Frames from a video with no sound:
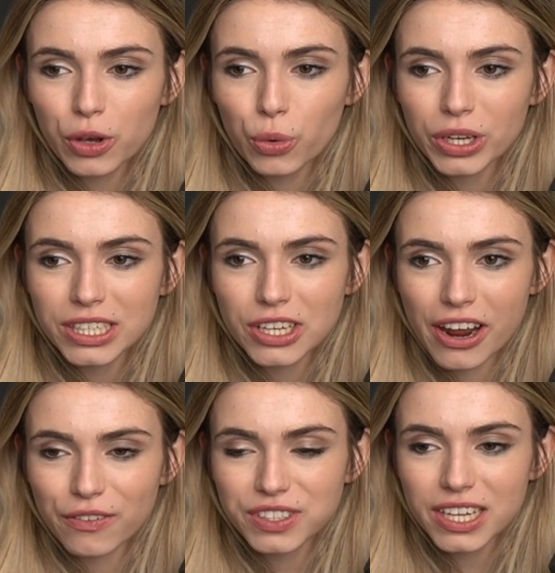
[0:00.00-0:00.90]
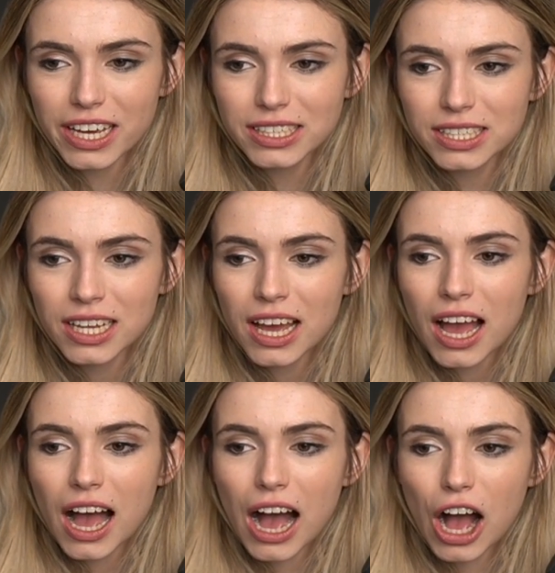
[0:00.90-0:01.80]
queen is on f6,
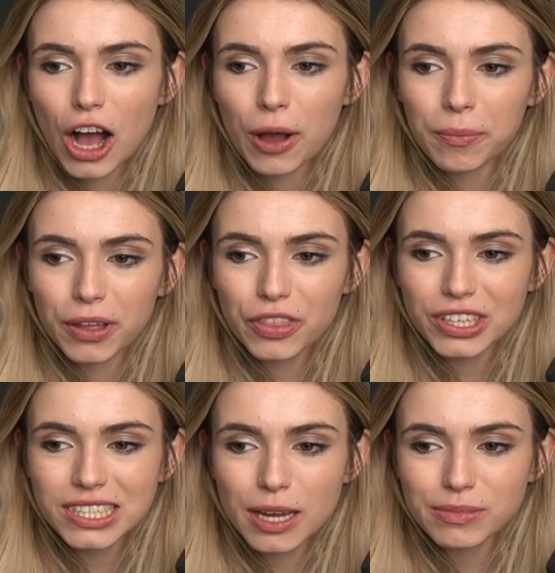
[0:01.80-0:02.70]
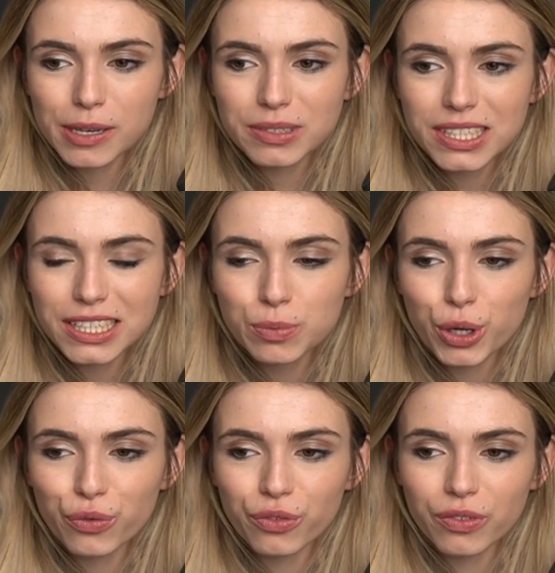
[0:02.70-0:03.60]
there's sometimes this
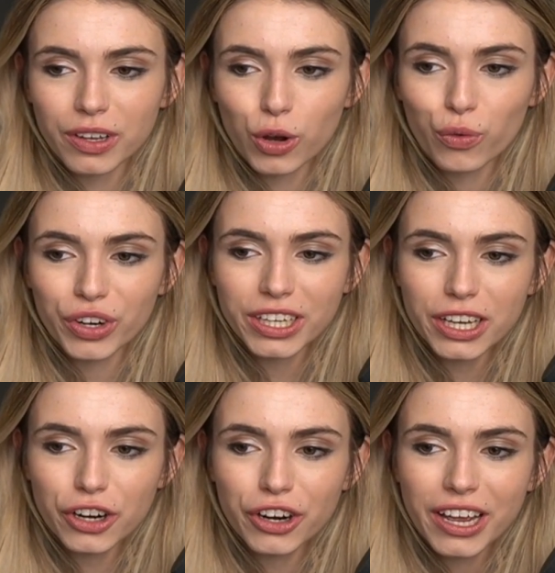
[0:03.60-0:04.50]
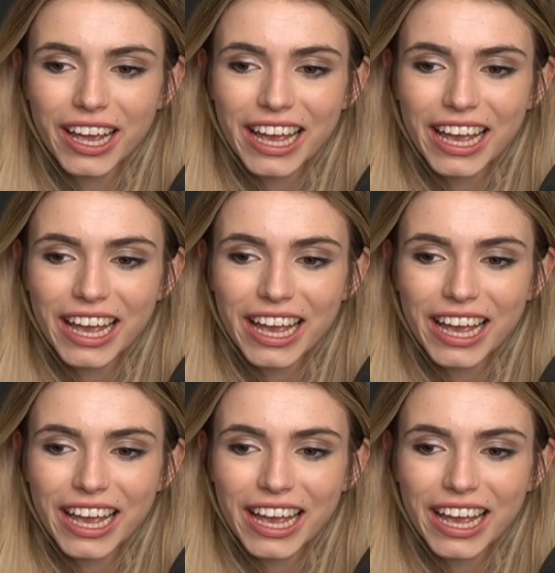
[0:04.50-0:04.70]
move over here,